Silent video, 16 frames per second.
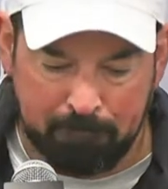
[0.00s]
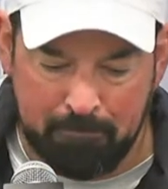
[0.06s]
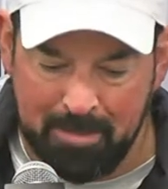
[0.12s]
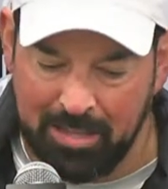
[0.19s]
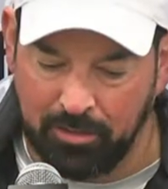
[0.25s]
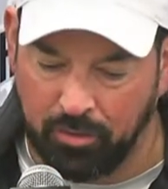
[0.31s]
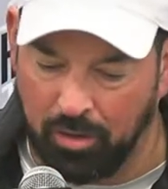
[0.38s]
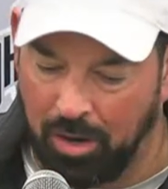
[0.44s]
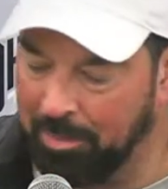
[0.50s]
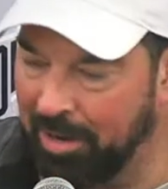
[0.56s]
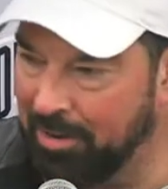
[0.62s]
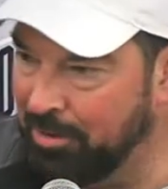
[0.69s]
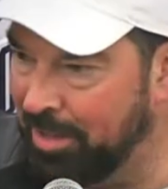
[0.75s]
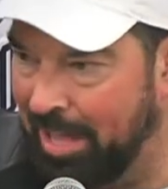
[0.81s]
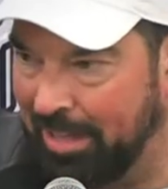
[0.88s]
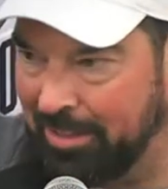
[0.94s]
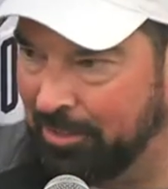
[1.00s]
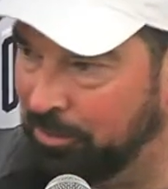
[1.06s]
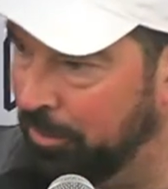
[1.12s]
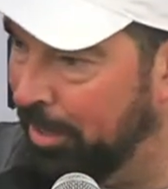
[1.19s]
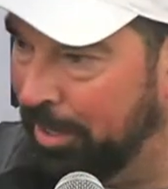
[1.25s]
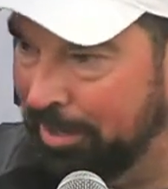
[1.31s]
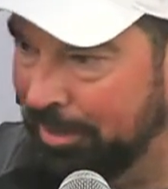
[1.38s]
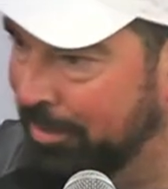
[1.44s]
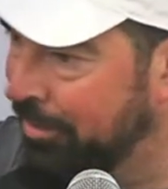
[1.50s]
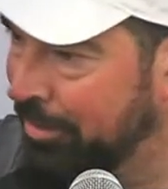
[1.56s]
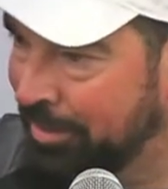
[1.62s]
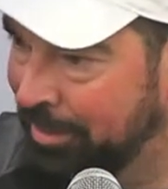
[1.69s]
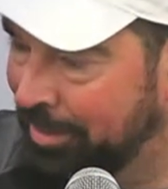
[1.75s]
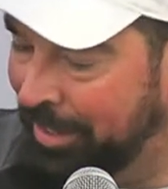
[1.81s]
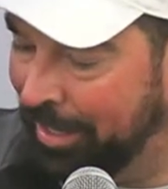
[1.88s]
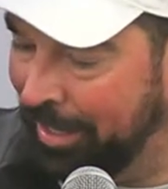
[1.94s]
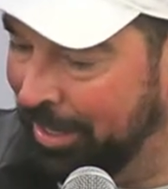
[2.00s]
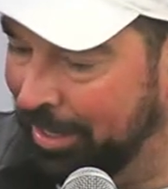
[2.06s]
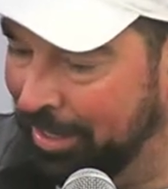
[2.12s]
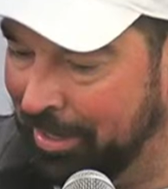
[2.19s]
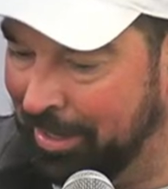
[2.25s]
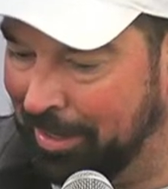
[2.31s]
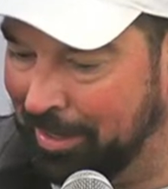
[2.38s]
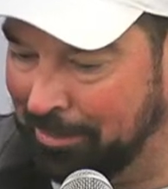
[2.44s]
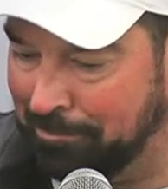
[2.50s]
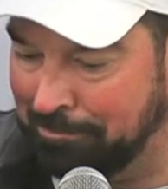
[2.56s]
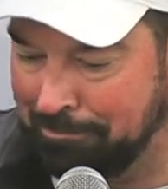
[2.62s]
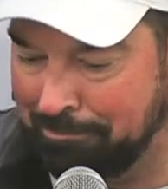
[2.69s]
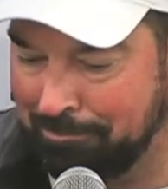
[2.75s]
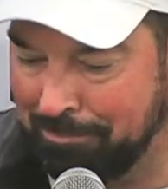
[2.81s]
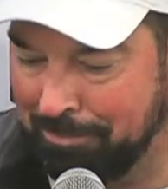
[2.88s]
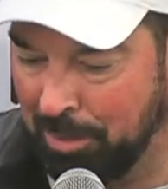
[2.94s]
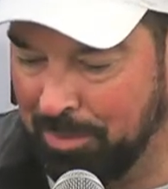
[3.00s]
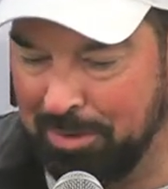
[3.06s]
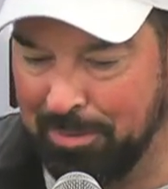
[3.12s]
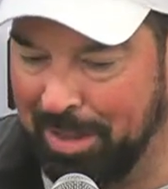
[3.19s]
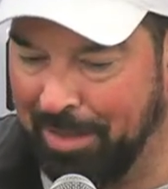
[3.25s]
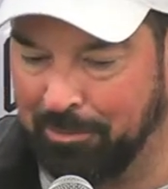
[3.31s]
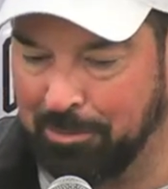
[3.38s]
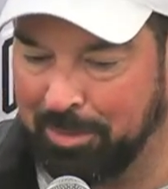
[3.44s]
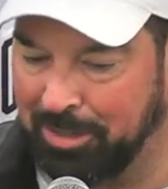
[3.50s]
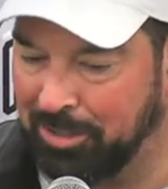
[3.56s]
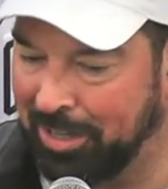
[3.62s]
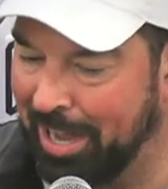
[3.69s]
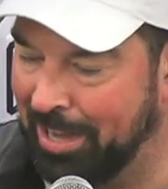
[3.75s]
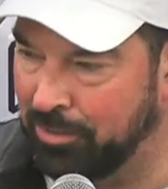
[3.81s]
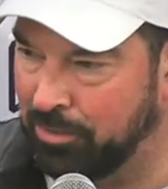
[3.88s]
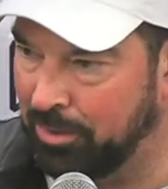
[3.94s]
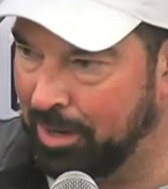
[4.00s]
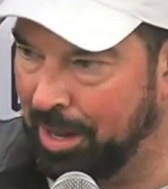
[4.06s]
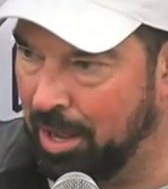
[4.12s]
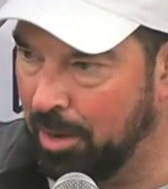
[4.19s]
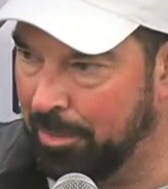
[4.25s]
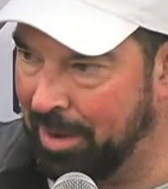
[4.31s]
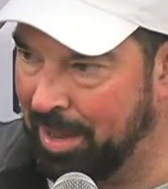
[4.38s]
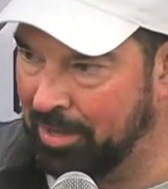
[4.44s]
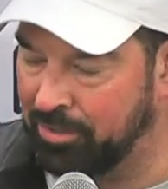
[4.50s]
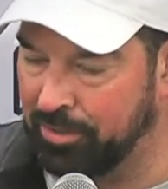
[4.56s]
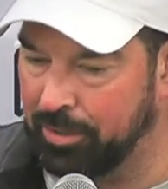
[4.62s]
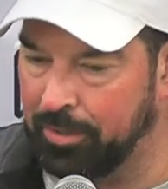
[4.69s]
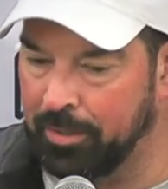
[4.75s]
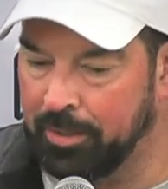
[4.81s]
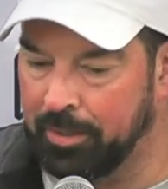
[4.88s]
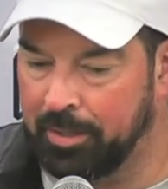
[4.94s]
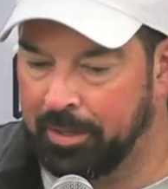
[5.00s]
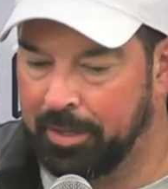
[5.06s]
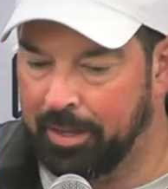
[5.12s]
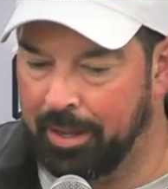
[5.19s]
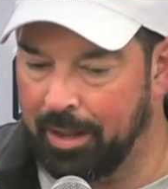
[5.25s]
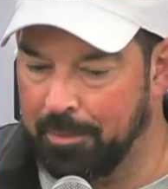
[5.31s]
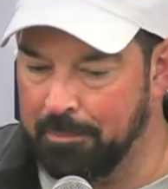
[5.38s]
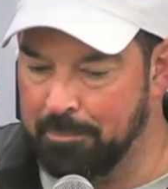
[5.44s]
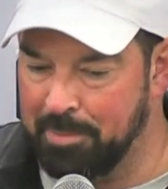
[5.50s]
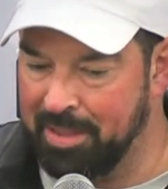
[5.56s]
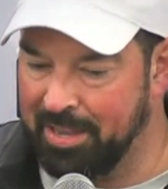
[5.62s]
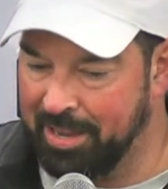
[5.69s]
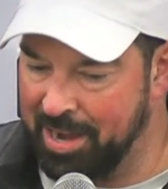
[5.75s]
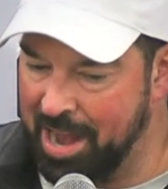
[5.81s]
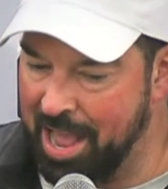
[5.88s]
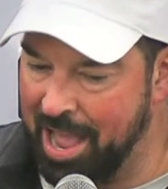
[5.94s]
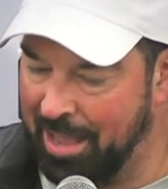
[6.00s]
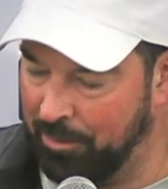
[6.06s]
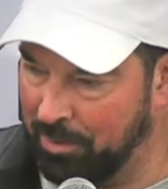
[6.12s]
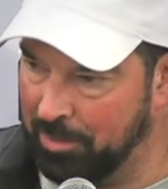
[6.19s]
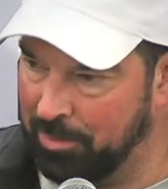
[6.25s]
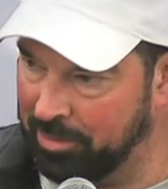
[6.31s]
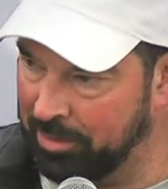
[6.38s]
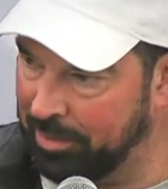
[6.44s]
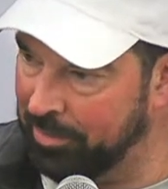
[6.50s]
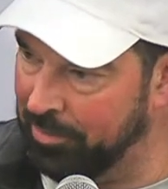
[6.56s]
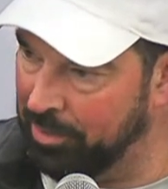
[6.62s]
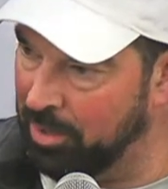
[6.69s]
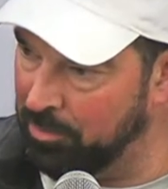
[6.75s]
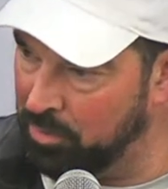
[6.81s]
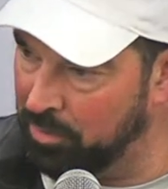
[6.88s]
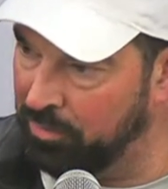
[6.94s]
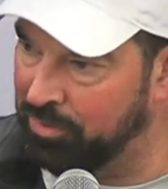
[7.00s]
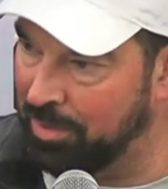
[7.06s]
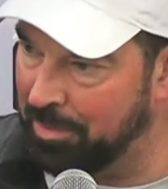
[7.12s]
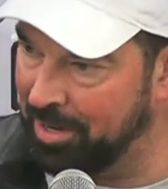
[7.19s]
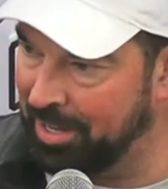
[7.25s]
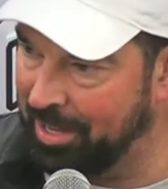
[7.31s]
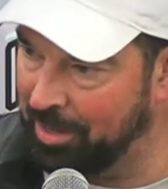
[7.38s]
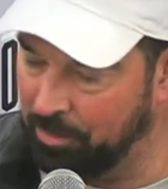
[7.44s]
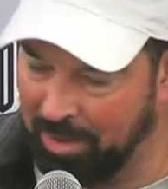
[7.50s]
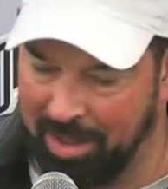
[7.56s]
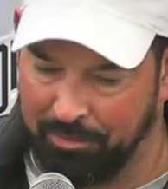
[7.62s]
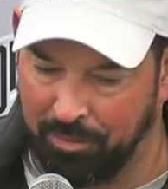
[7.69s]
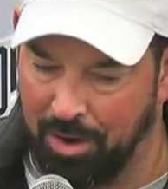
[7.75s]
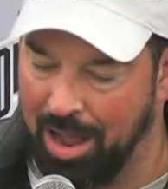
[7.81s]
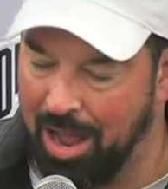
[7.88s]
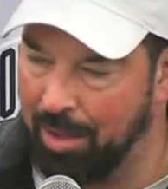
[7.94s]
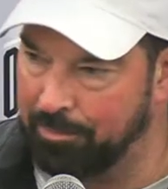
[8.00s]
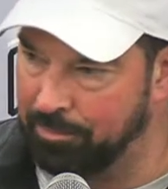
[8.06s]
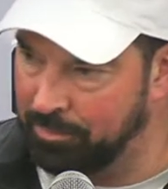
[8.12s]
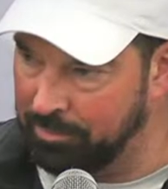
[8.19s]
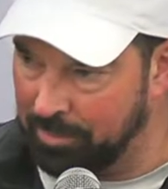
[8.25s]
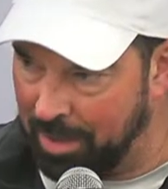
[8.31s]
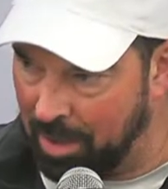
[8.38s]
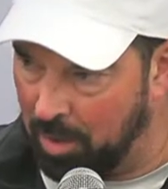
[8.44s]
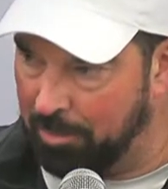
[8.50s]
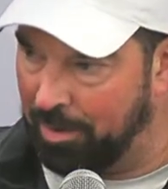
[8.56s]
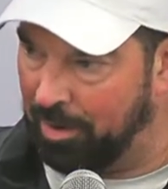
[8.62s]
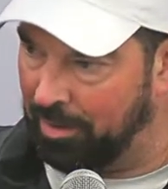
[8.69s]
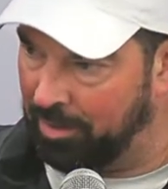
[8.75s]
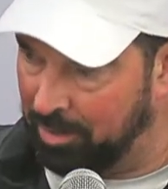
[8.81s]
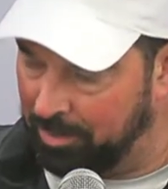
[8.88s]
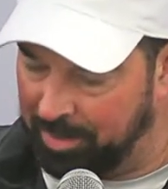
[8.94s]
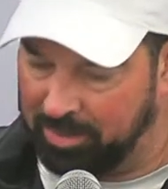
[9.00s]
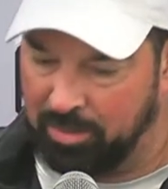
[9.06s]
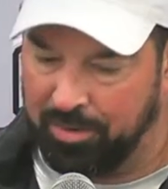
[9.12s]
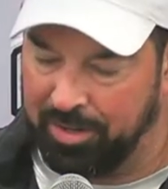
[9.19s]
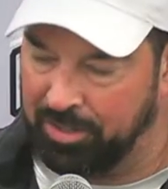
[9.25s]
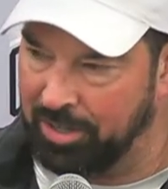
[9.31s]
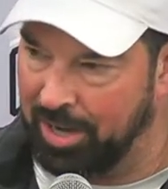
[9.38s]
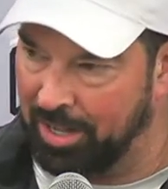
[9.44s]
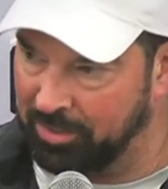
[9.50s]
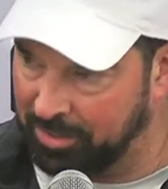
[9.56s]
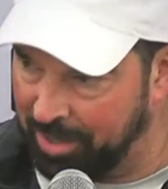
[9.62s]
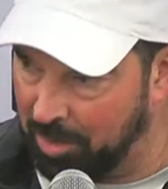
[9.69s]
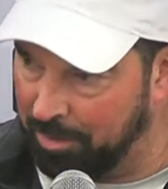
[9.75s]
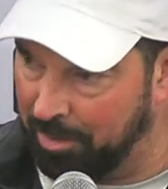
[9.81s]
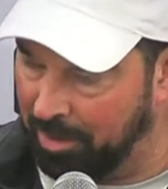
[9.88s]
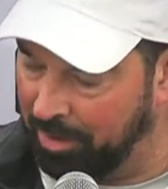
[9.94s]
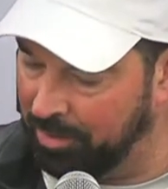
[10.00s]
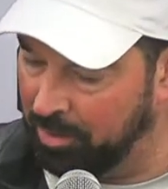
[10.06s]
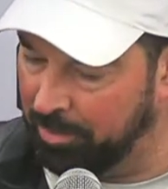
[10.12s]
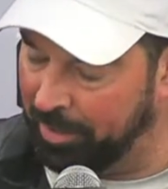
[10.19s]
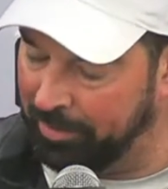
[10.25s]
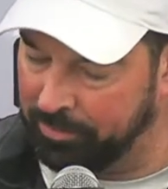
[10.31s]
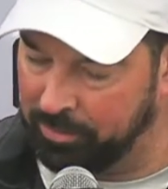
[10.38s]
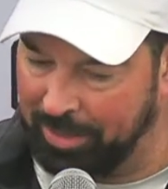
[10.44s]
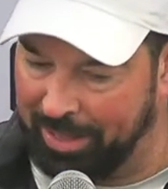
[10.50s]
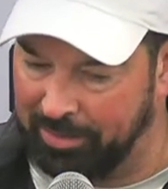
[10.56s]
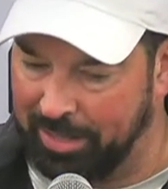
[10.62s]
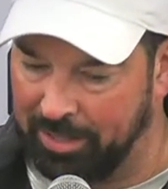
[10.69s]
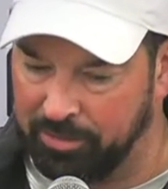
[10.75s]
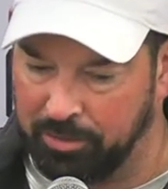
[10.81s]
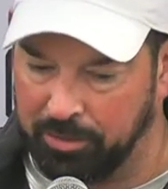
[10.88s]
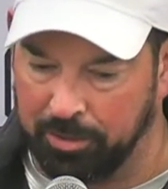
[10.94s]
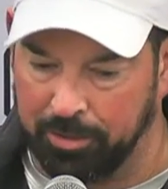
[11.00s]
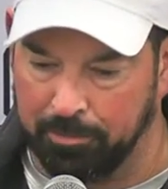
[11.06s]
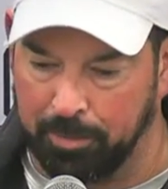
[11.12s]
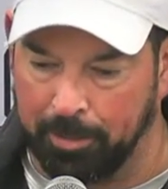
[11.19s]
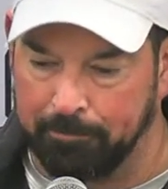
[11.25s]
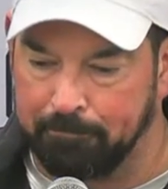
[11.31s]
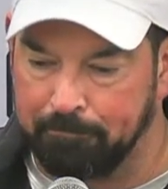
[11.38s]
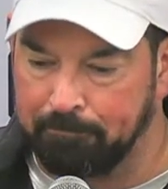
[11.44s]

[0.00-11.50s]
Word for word: And so I'm going to do that this week. And, you know, we have a bunch of guys who can help. And actually, being at 9, we're able to, you know, move somebody in. We'll have Rob help out a little bit, Tony Johnson help out a little bit. So that's good. But